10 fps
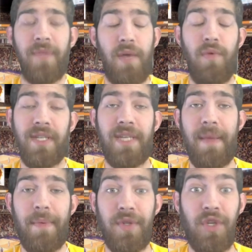He wants to
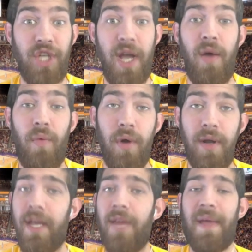be able to gel,
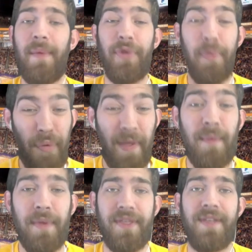work in, be able to play
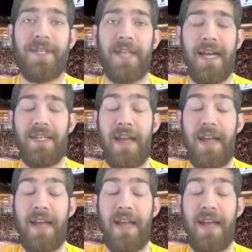with these guys.